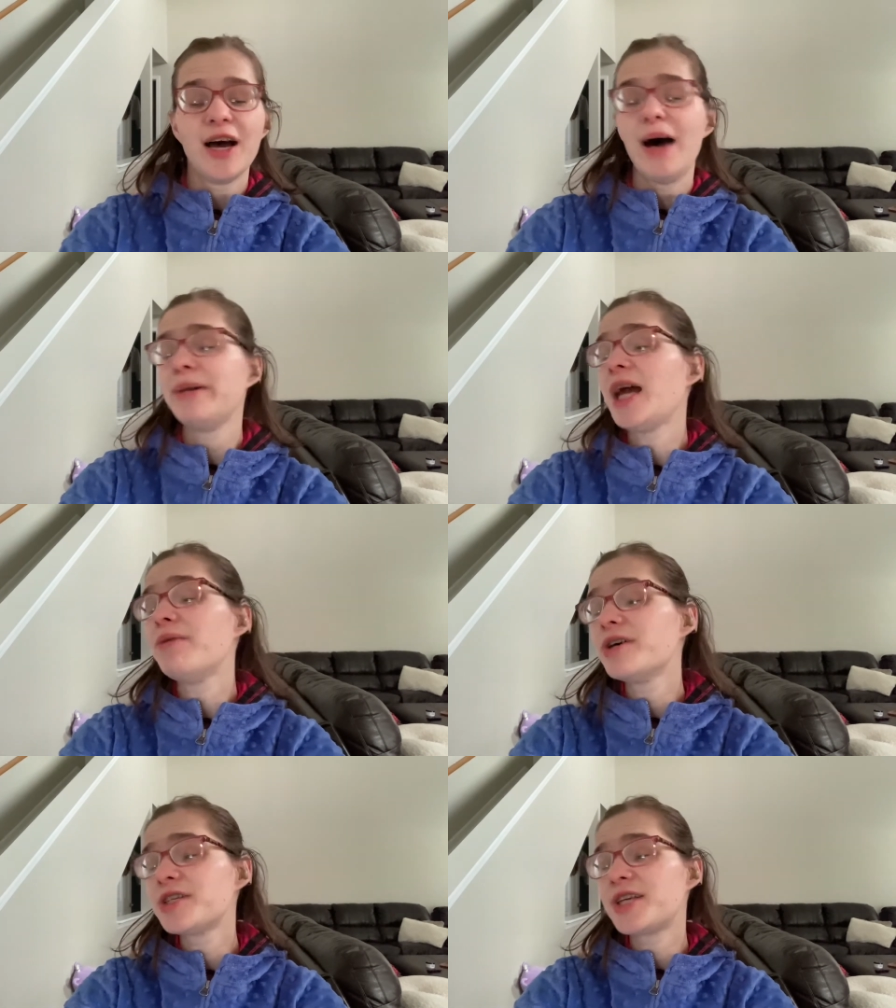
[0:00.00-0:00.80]
I mean, I
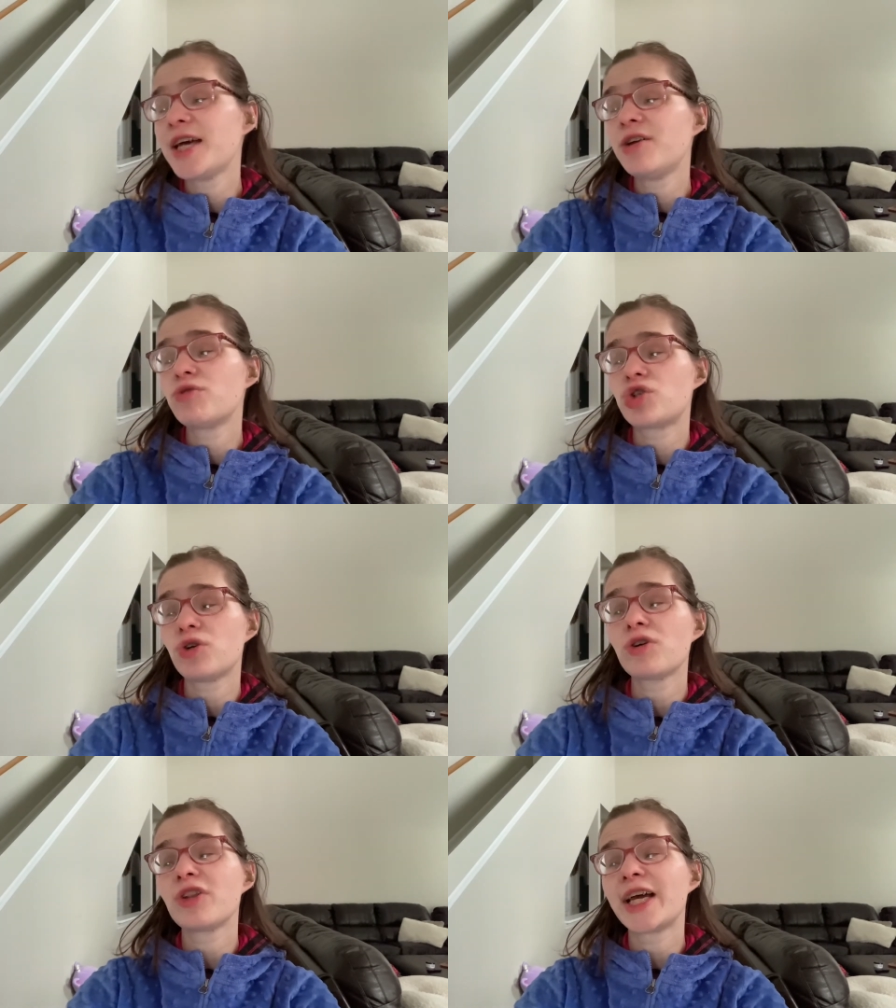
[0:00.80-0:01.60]
will say, you know,
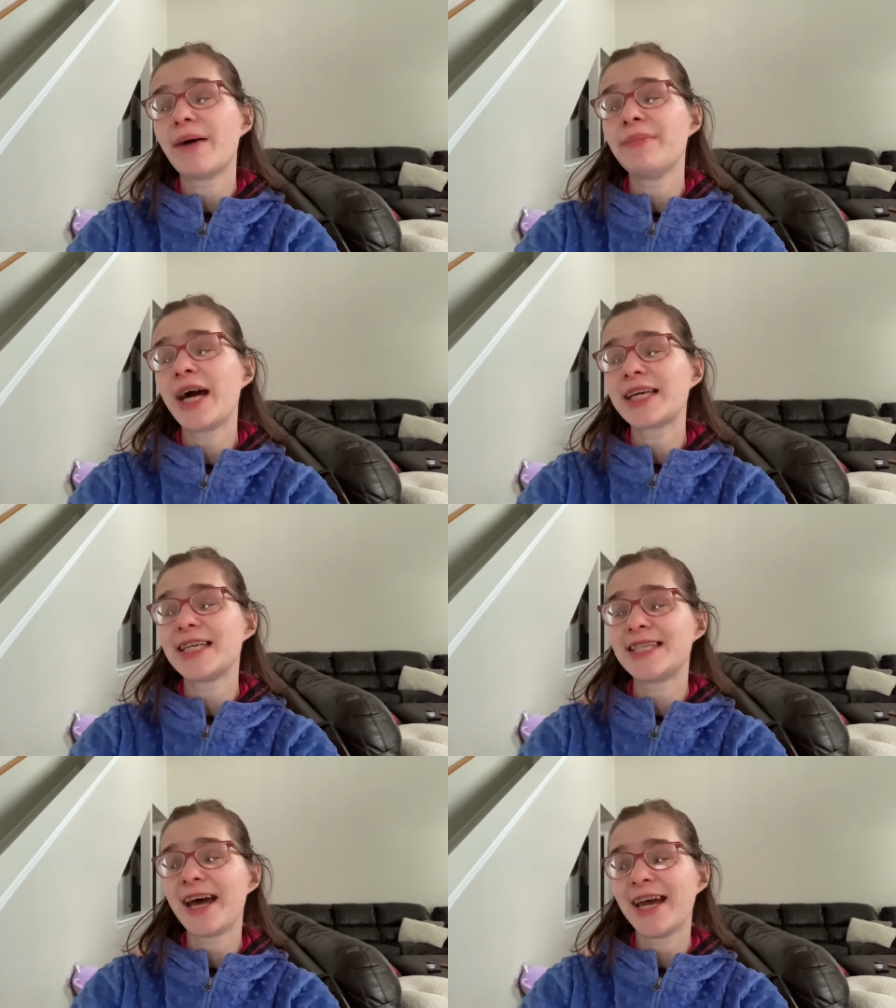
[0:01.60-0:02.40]
sure, like, I'm not going
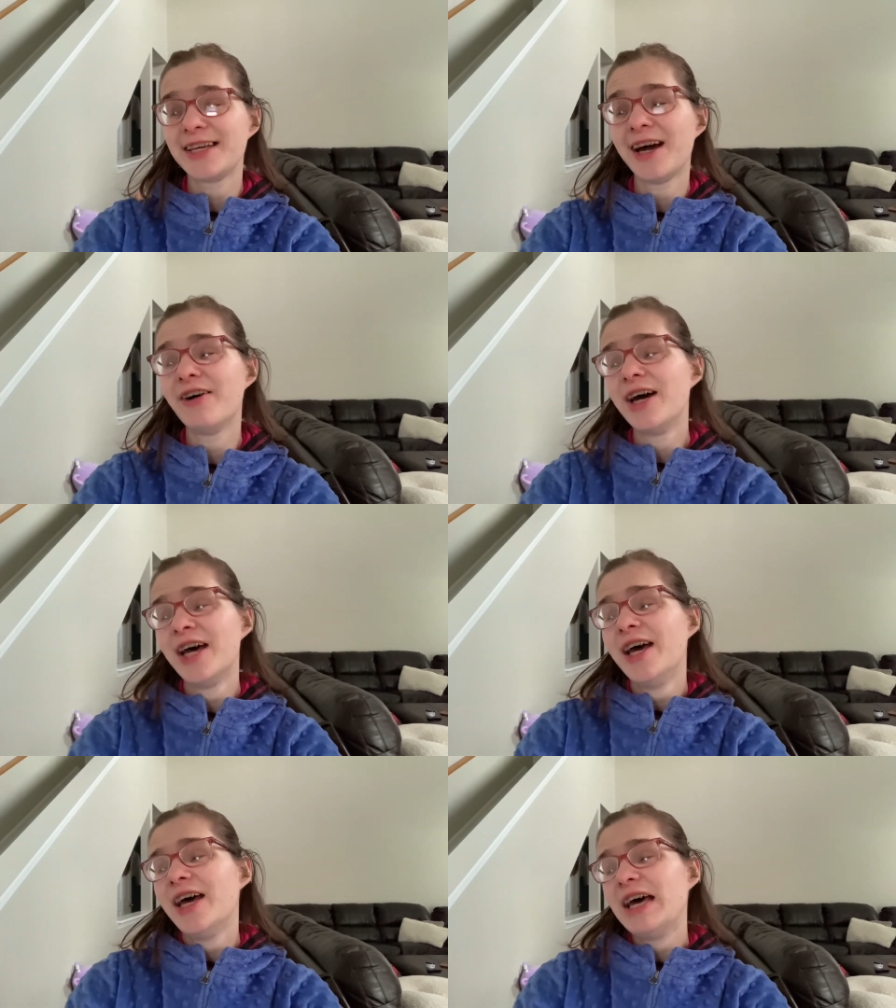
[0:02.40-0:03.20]
to say, you know,
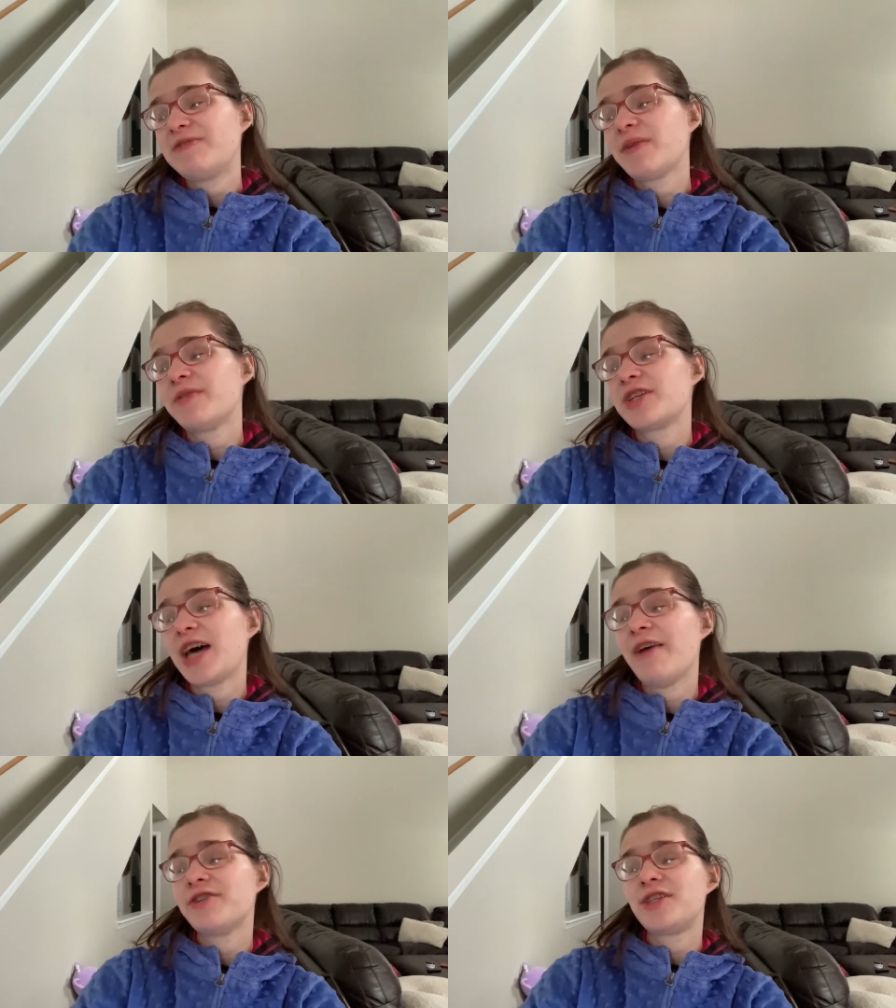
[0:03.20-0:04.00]
if someone doesn't
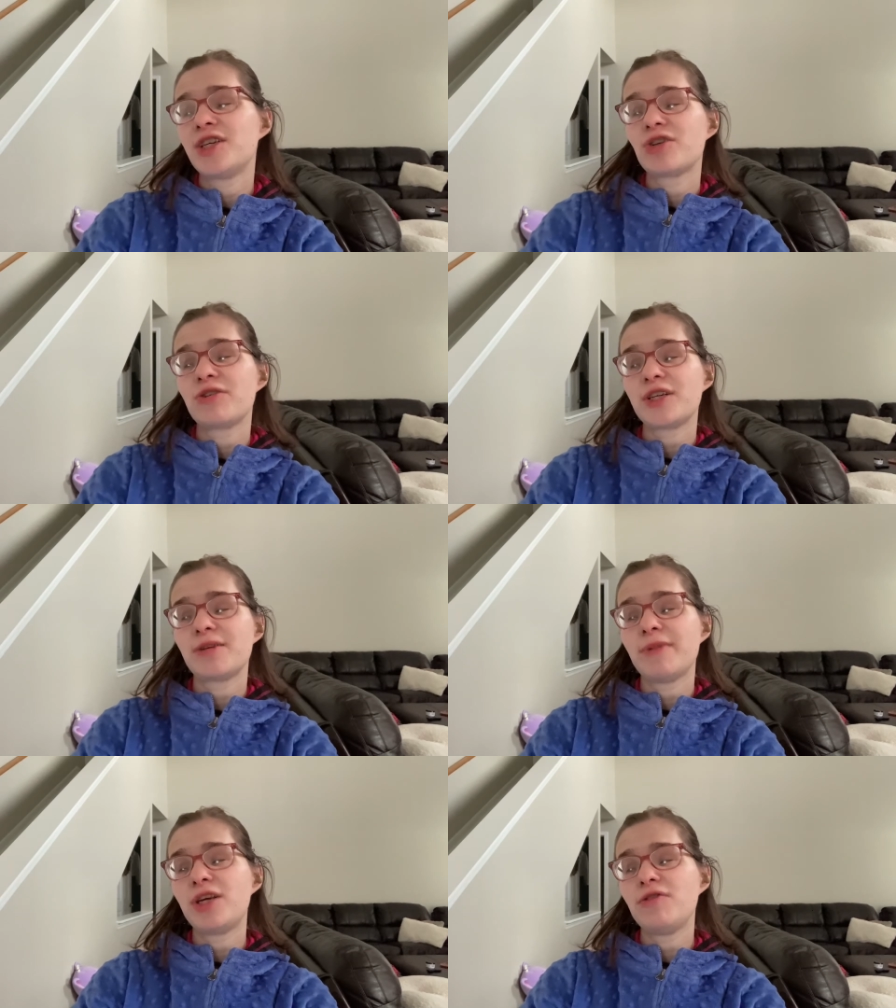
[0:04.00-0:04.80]
have a seizure, it
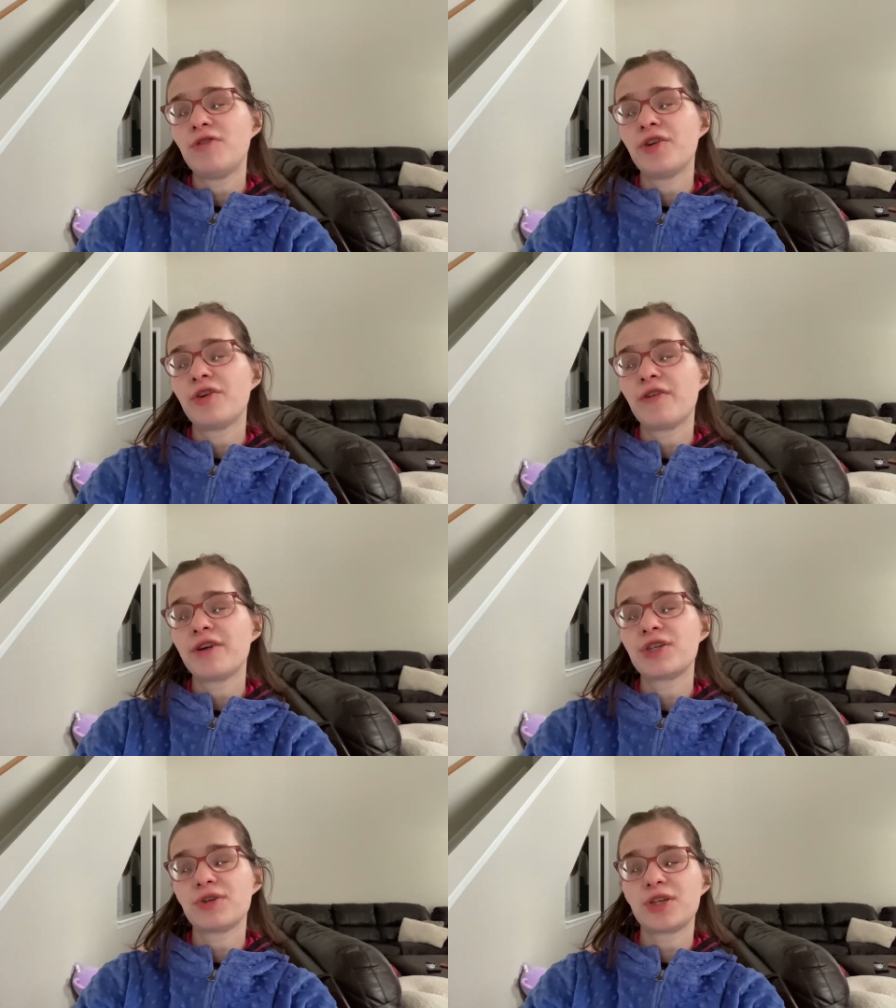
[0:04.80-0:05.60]
doesn't make you feel
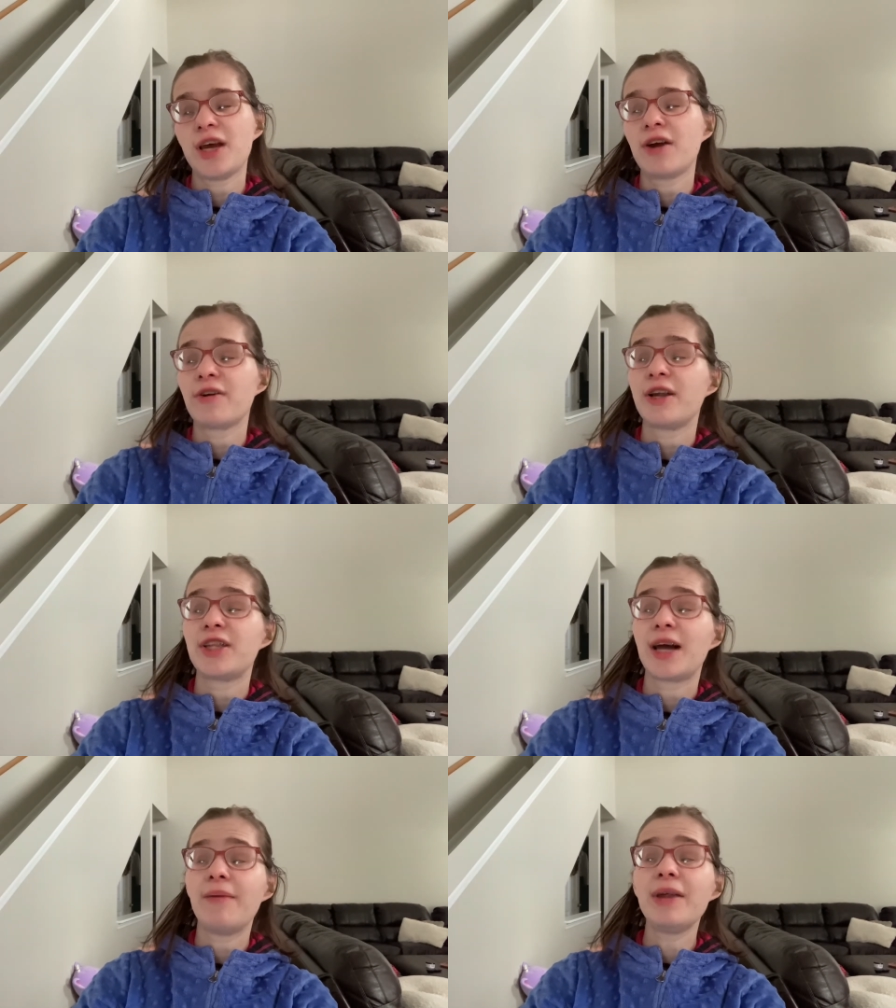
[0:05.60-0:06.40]
nervous or scared or
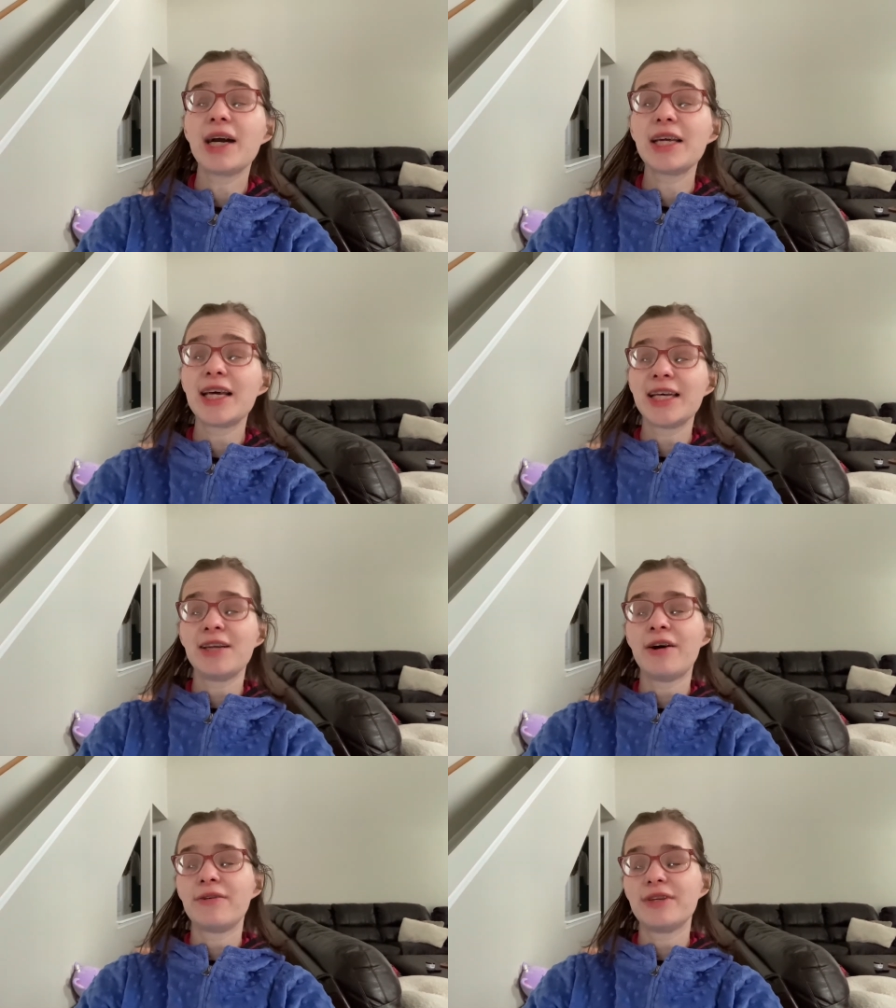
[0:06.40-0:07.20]
anything. I'm not going to, you
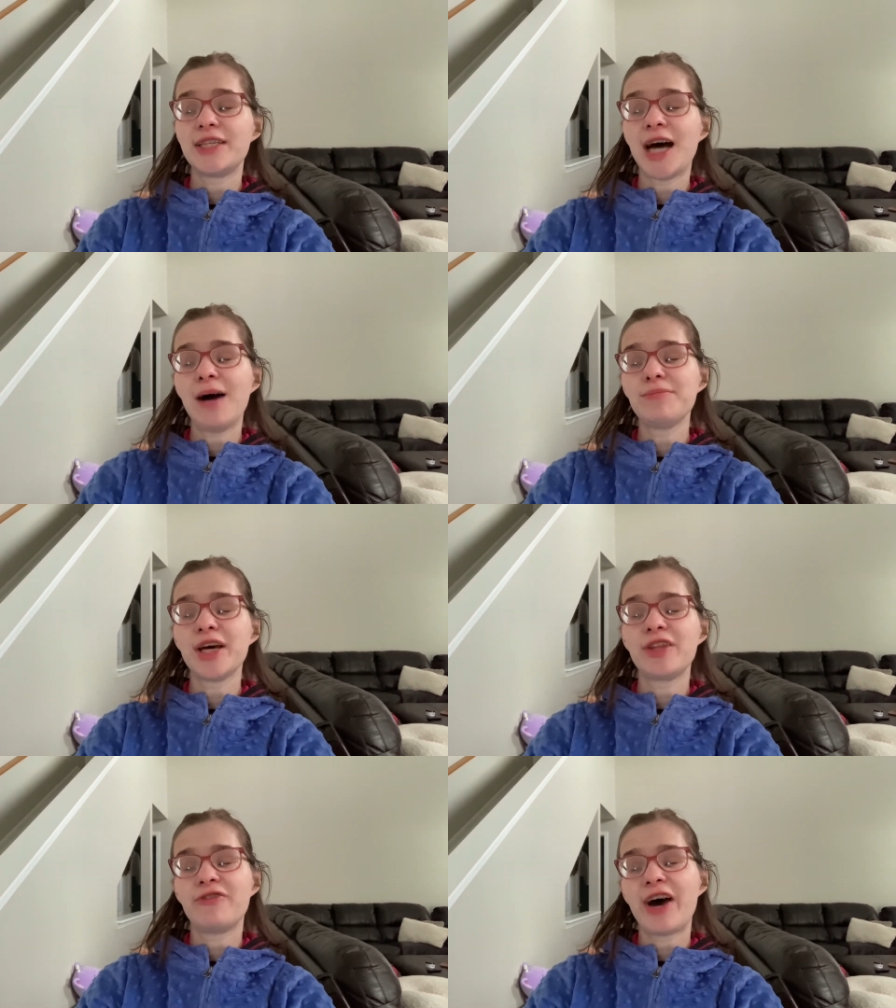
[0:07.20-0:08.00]
know,
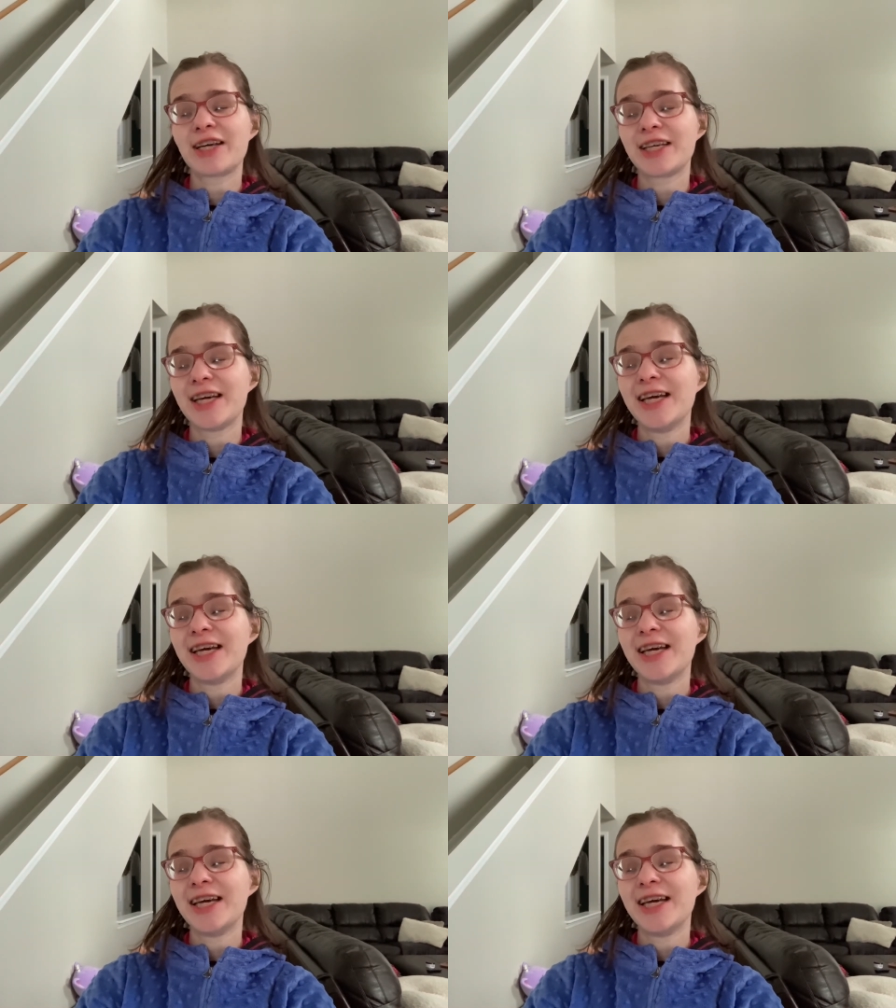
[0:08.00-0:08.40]
downplay the fact that